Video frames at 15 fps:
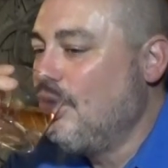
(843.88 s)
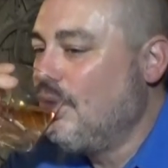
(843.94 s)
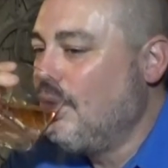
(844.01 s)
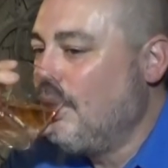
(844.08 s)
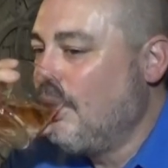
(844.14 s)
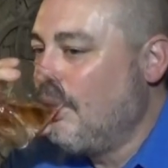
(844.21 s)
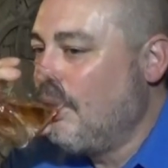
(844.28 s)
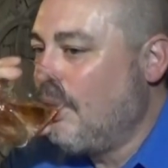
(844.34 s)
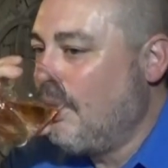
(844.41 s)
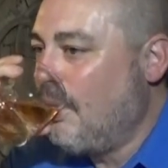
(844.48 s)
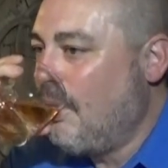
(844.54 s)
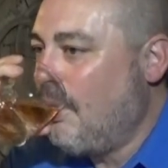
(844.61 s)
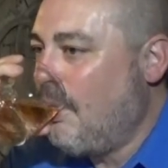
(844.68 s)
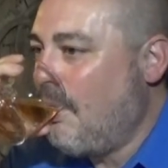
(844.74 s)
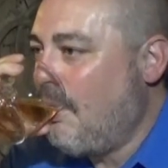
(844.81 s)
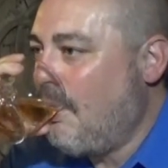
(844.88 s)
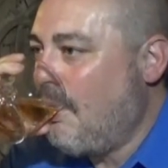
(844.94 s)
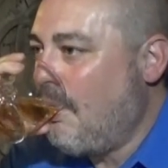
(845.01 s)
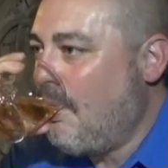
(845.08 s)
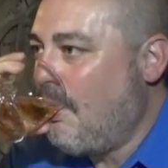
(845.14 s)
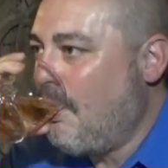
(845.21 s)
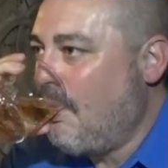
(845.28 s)

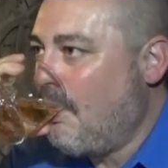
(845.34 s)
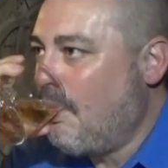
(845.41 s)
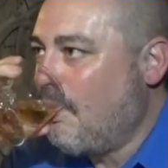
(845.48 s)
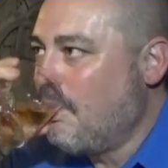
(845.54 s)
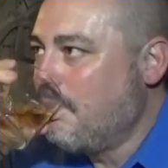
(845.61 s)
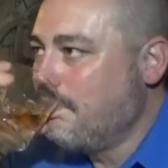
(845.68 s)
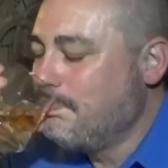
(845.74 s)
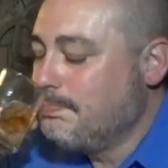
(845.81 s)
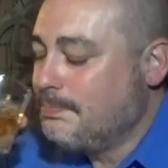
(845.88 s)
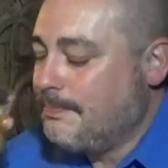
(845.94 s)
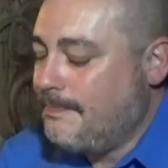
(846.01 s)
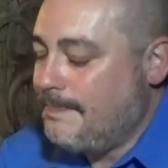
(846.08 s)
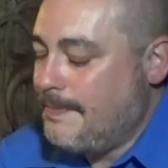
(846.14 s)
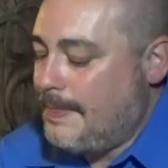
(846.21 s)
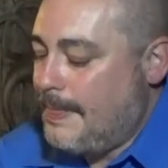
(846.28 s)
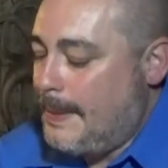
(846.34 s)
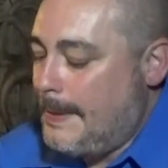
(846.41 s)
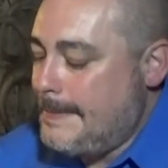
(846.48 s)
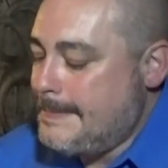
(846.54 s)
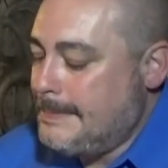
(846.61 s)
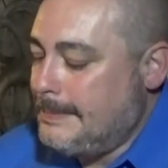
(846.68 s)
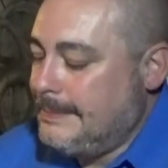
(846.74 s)

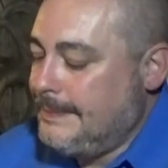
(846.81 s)
No words are spoken by the person on screen.